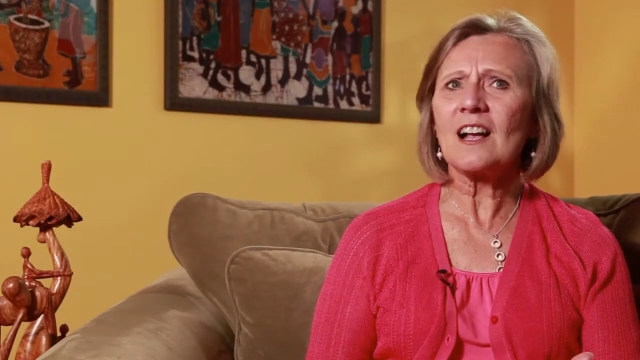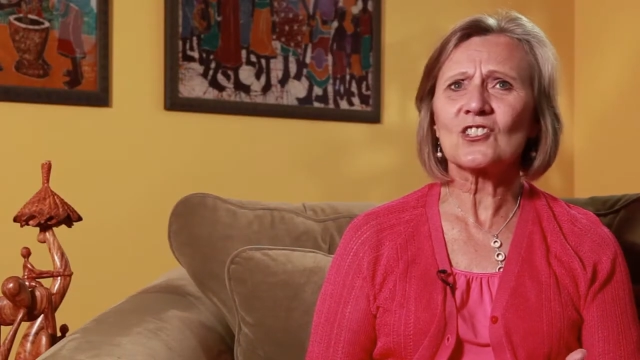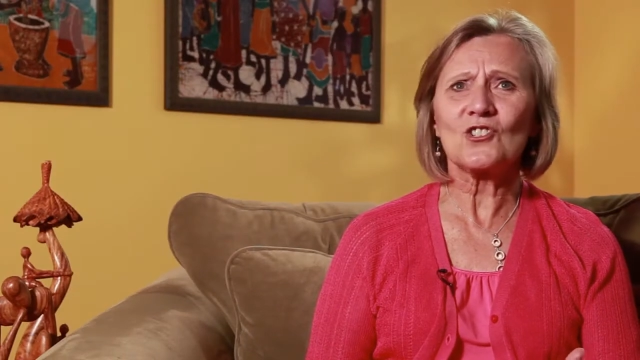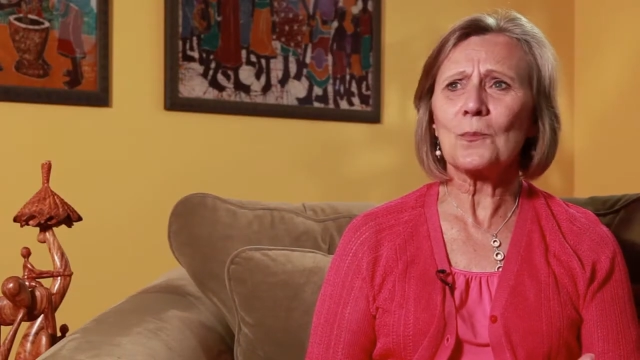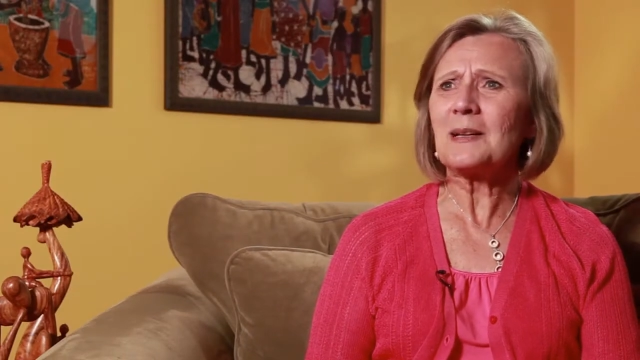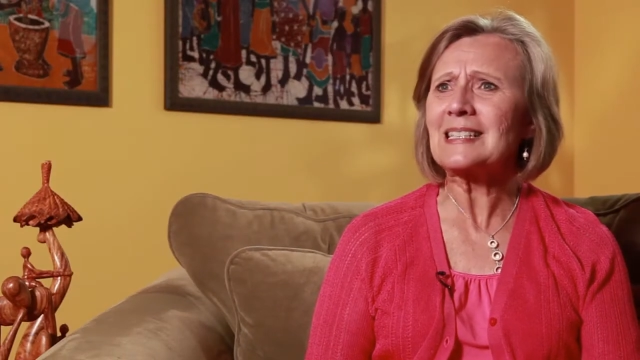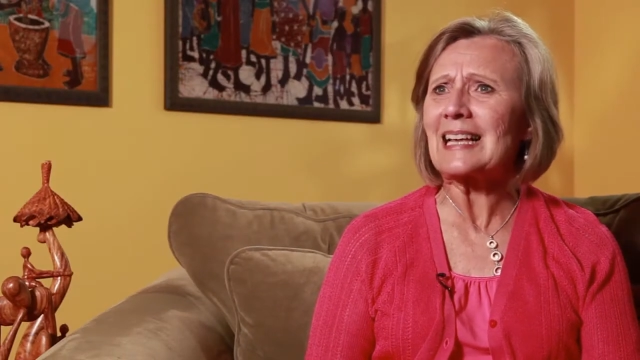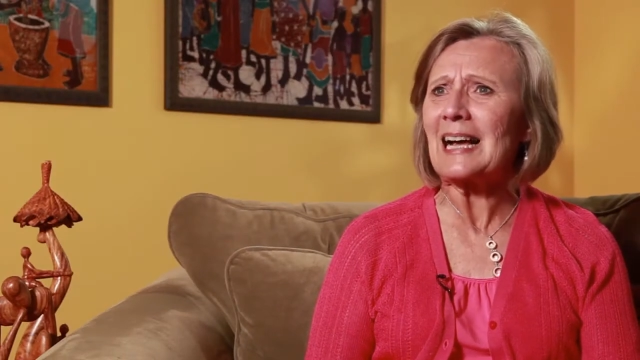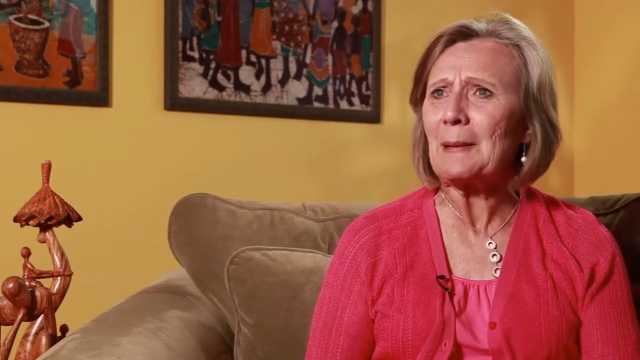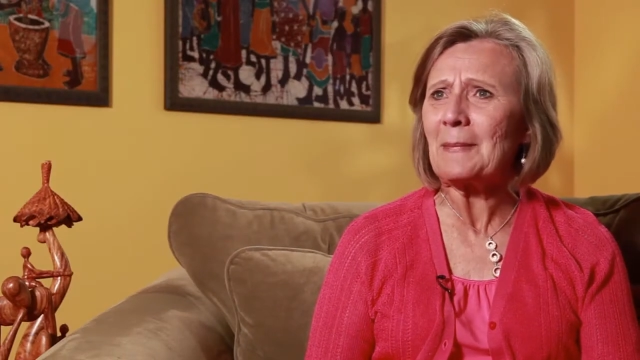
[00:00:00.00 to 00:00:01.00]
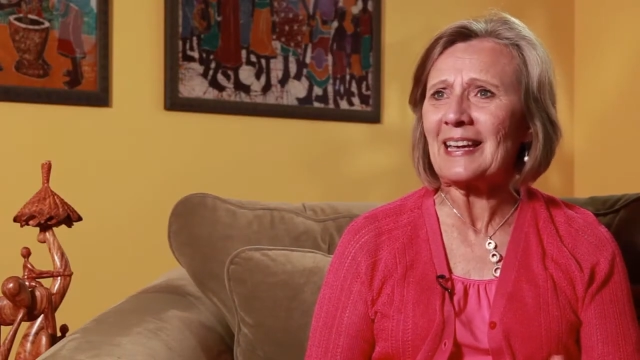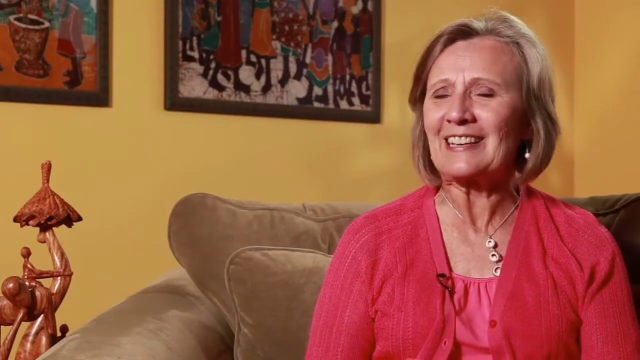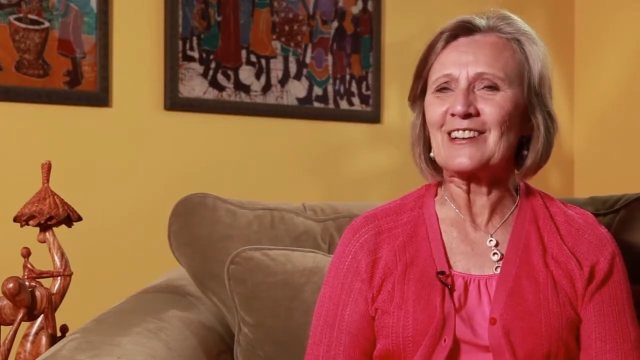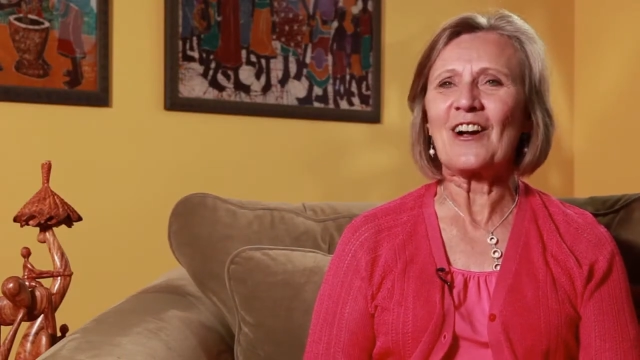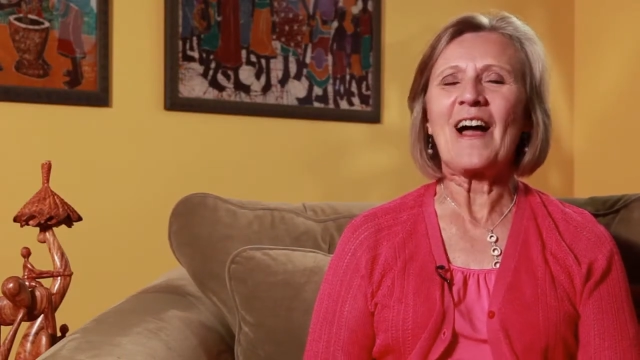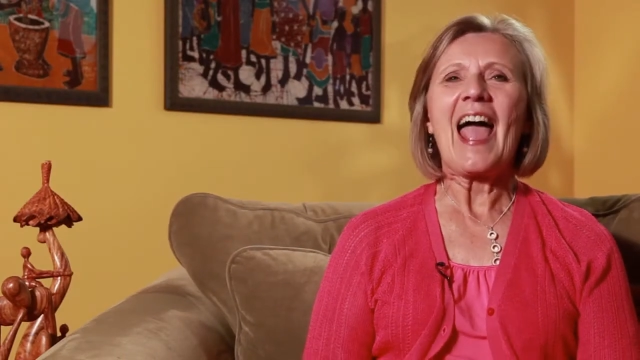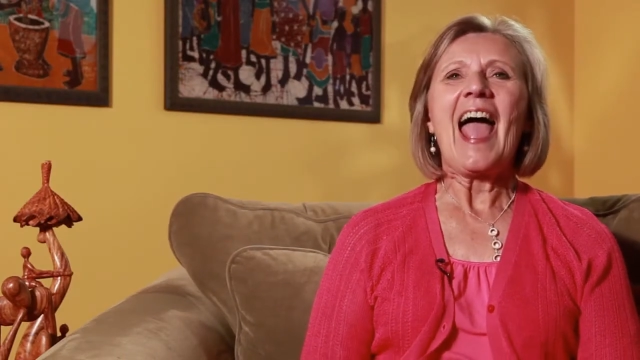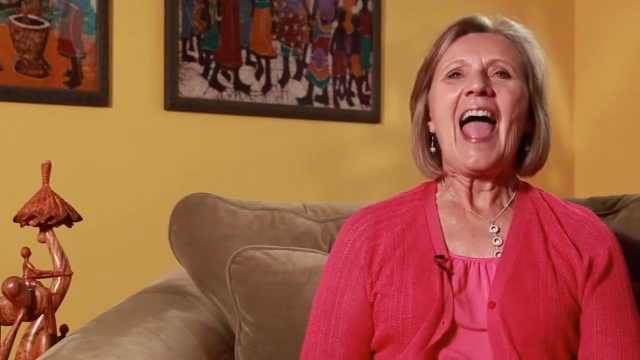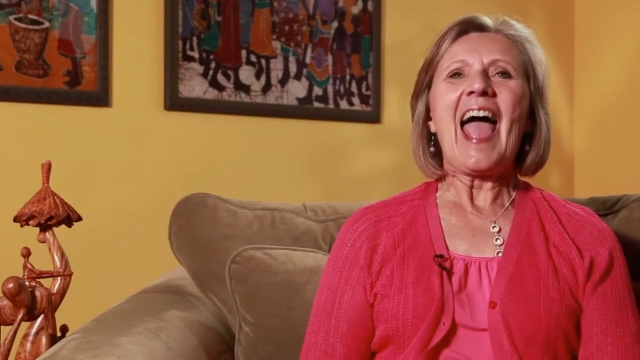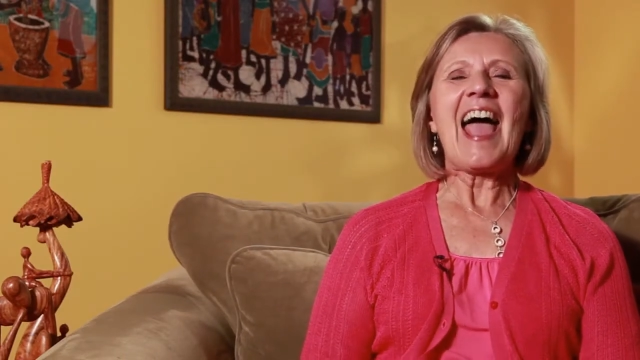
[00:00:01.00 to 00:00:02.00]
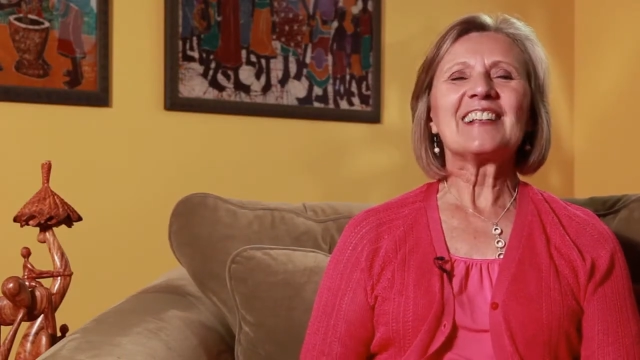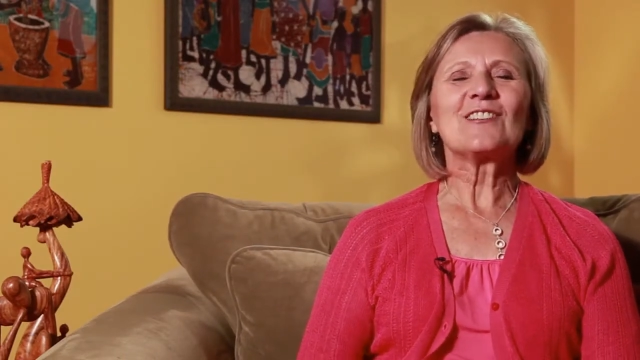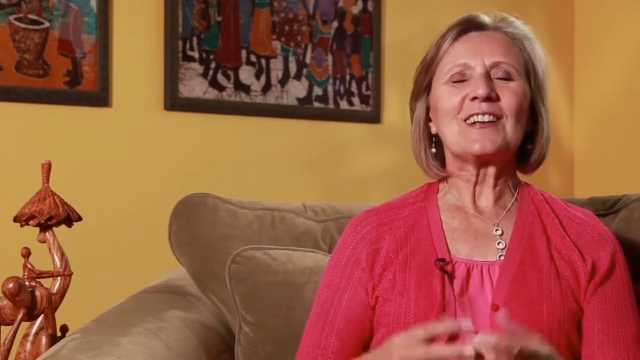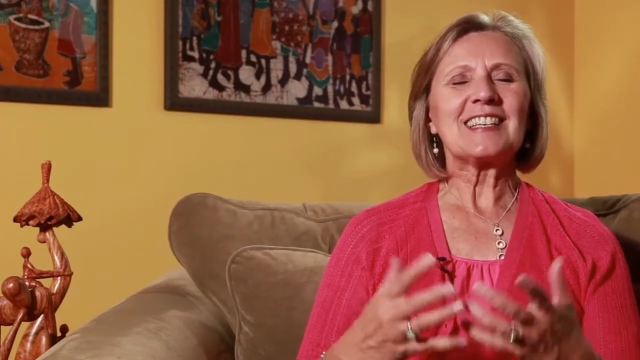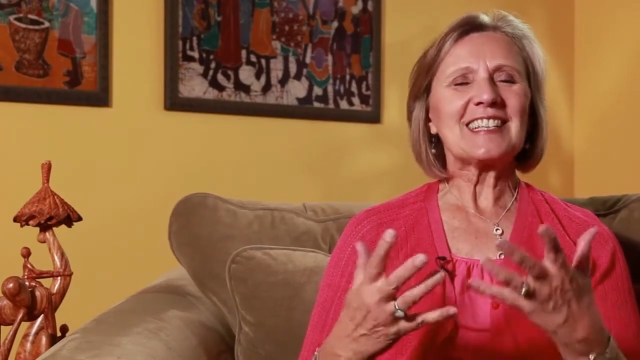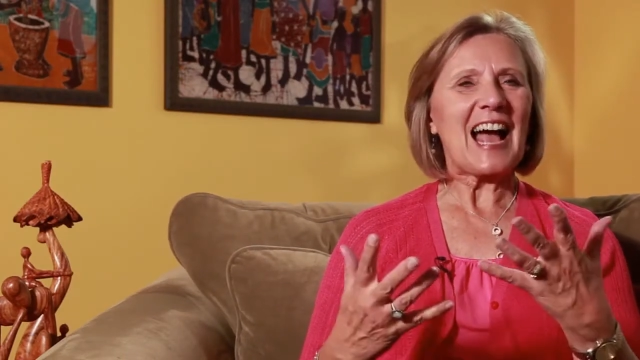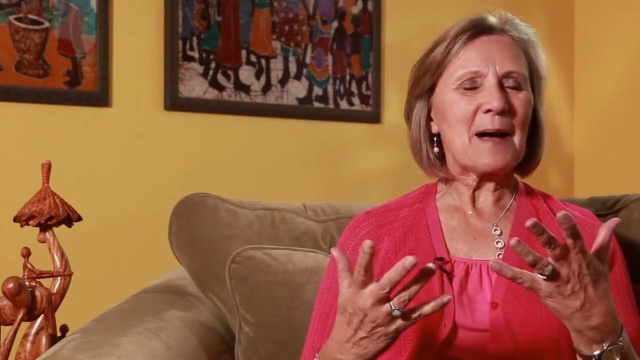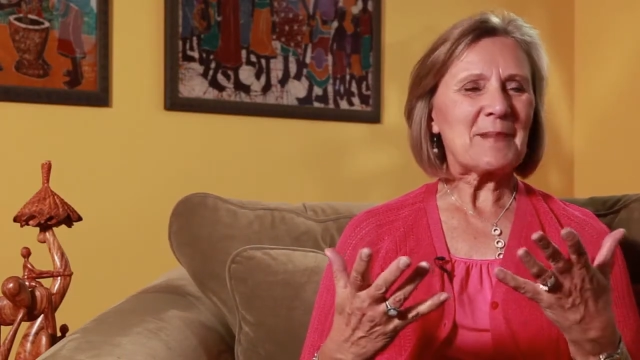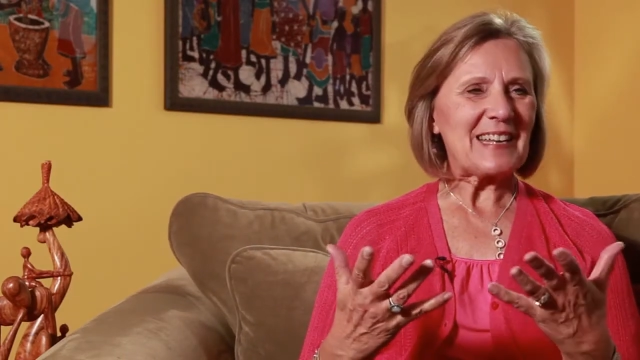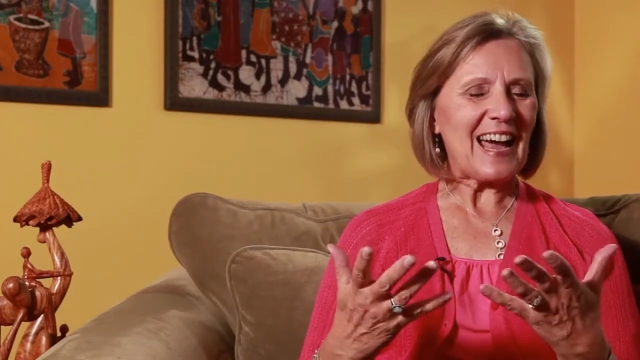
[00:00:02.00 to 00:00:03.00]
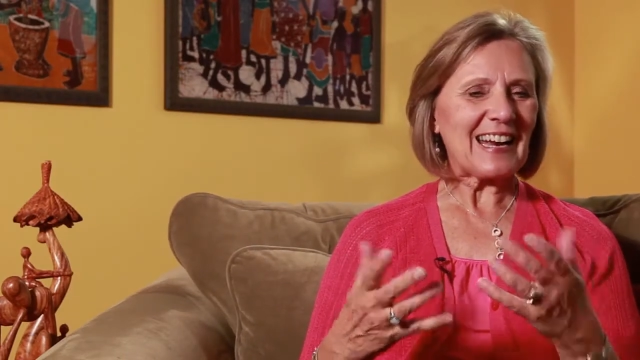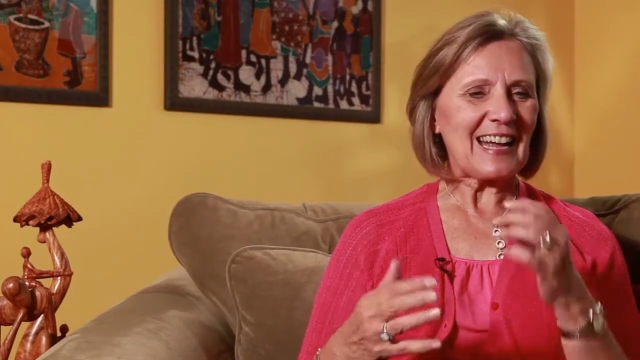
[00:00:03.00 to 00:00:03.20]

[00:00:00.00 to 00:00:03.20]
gosh, nobody's coming, you know? And so I said to Aminata,